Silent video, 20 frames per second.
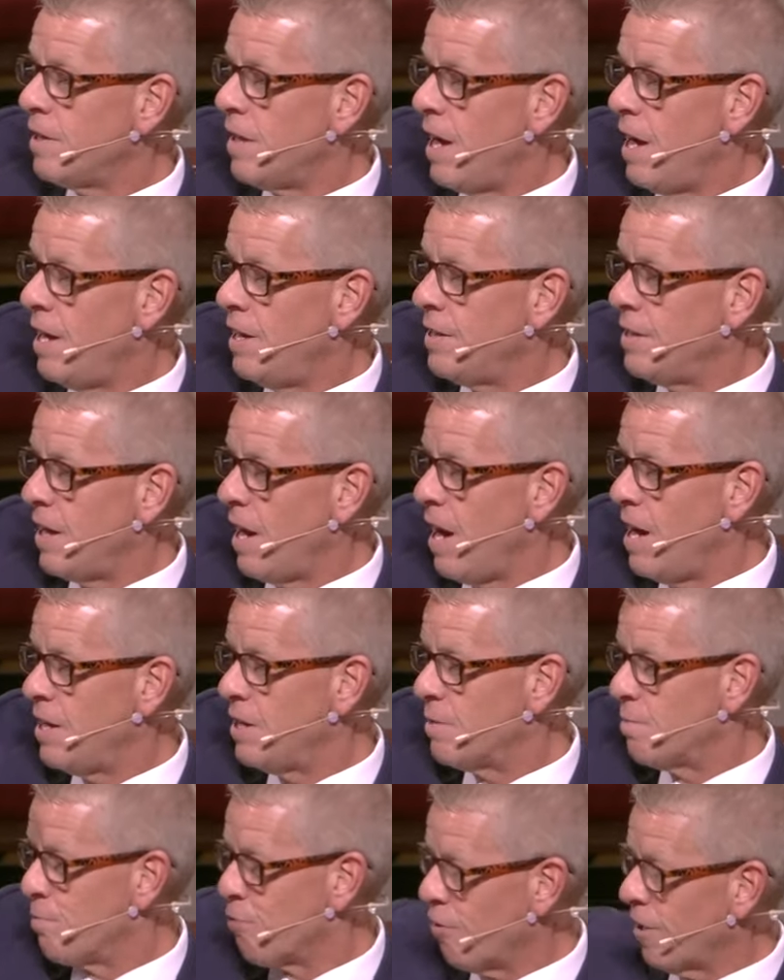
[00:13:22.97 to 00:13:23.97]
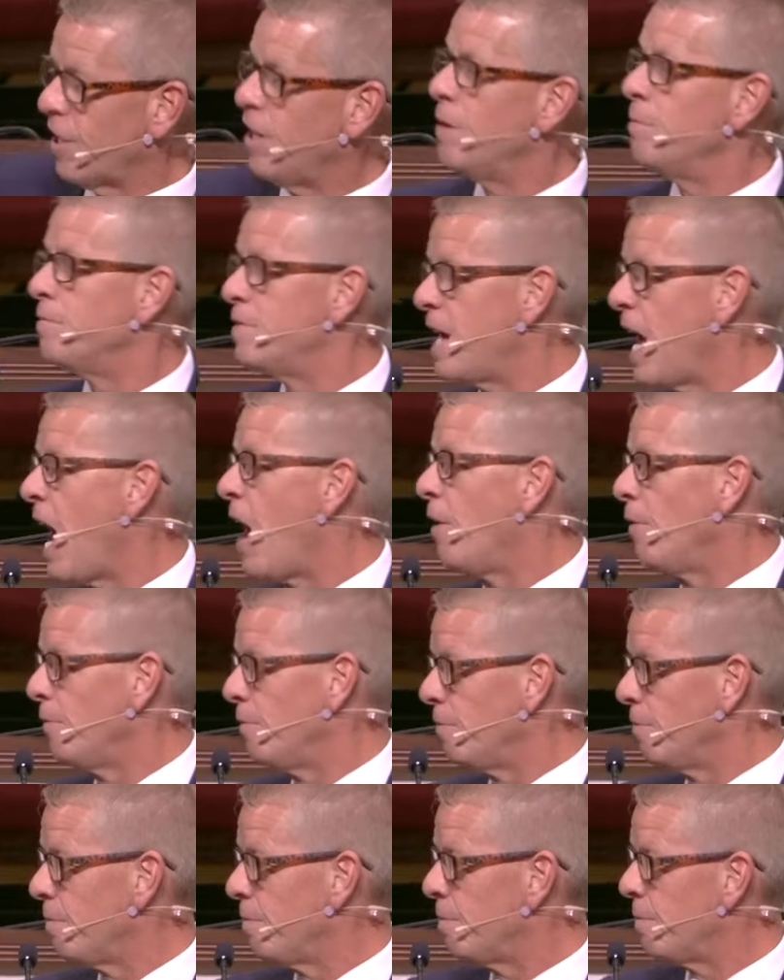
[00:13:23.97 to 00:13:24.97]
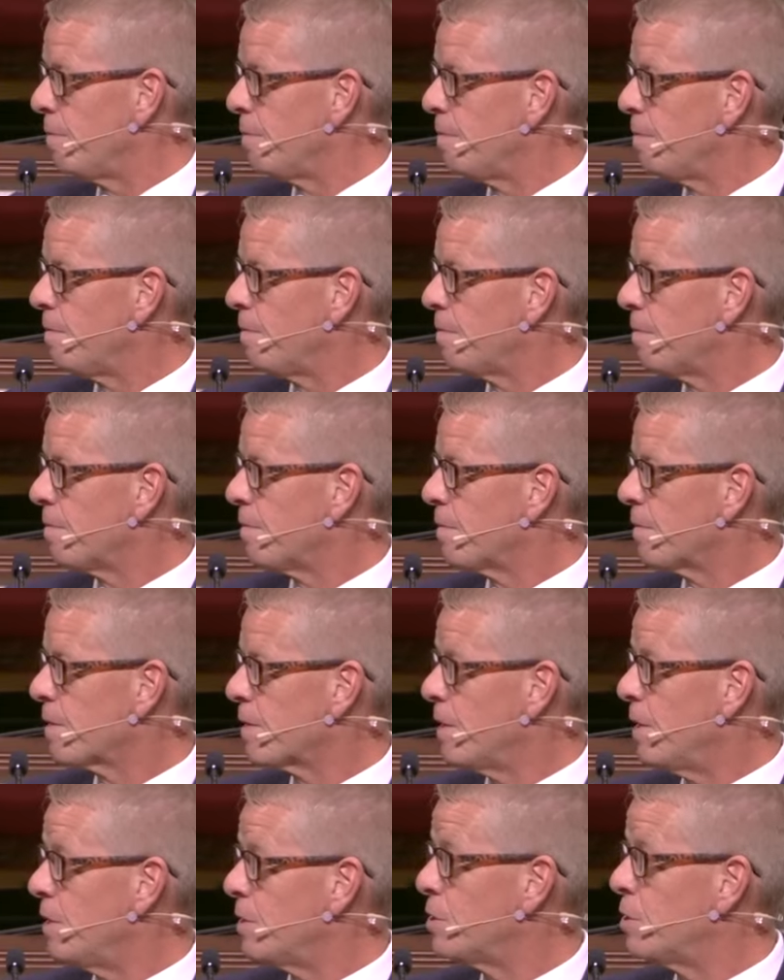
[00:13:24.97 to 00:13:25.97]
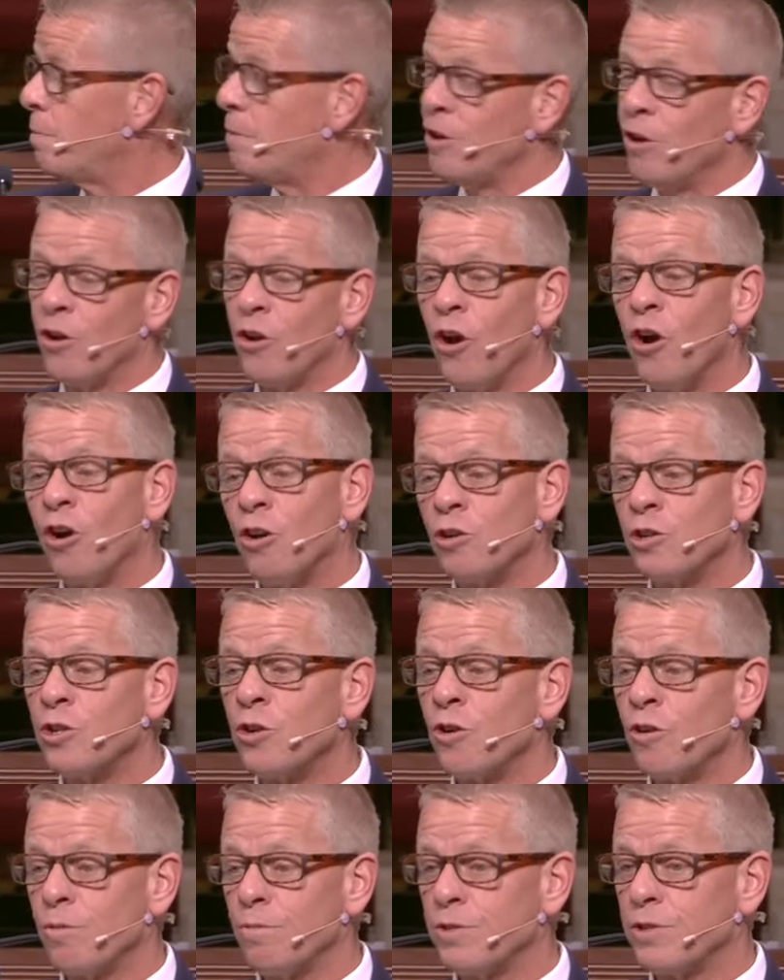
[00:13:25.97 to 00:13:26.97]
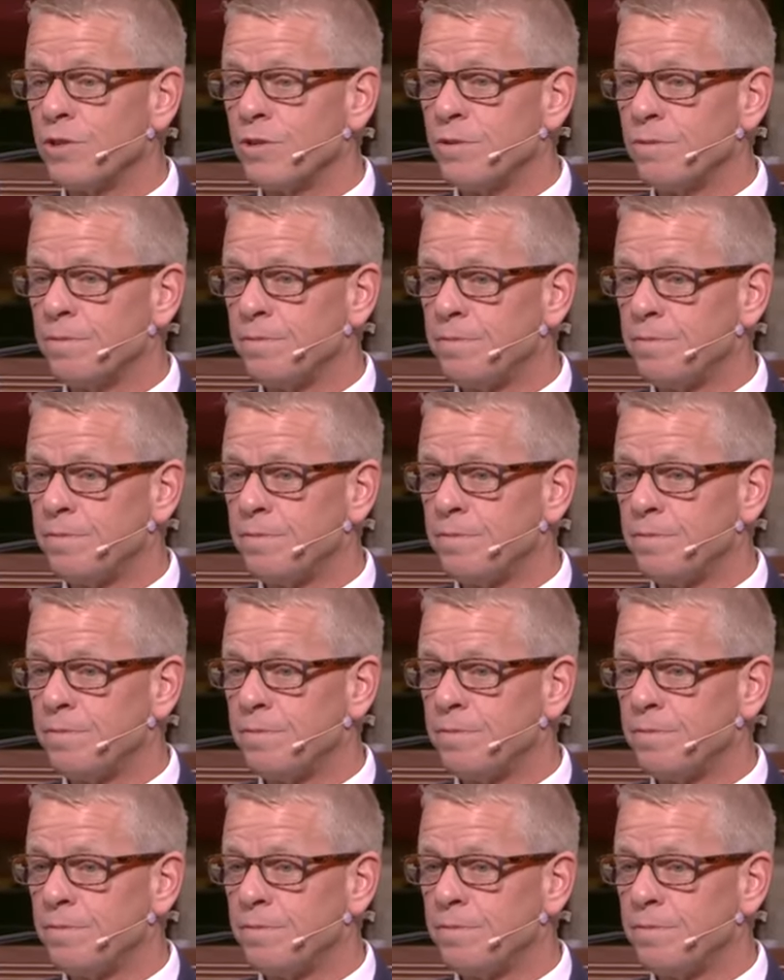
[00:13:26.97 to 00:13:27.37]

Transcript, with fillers: and, and bring him down uh, to be on our terms.